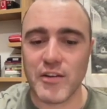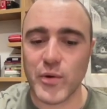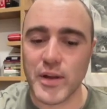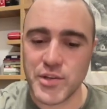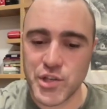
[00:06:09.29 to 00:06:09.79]
If we
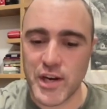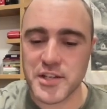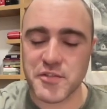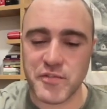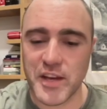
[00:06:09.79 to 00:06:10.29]
can
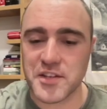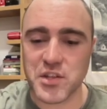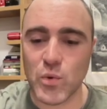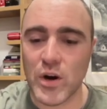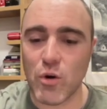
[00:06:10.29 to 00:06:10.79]
just fix the
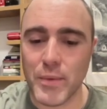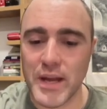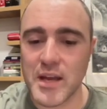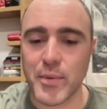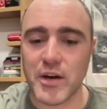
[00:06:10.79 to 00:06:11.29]
world,
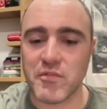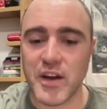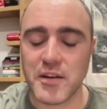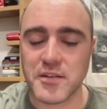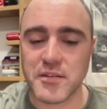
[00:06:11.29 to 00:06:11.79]
make it
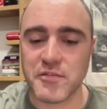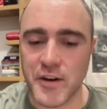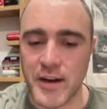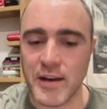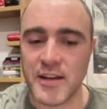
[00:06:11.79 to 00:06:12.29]
perfect,
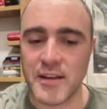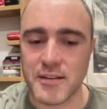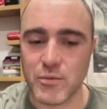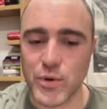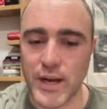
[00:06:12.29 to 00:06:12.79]
finally,
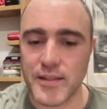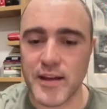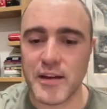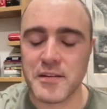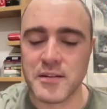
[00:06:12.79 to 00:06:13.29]
we'll get
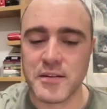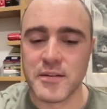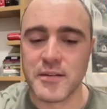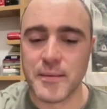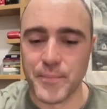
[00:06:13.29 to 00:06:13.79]
there,
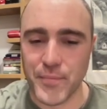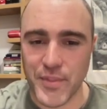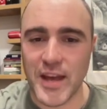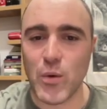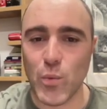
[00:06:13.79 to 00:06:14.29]

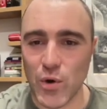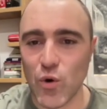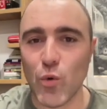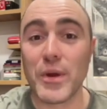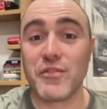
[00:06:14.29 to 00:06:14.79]
then we'll
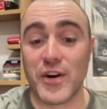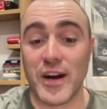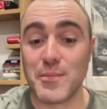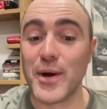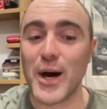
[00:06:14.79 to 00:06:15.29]
all be
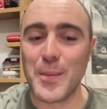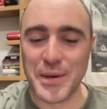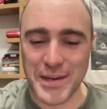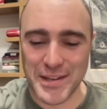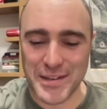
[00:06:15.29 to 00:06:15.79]
fine
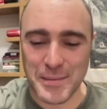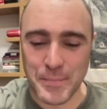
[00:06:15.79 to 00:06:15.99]
permanently.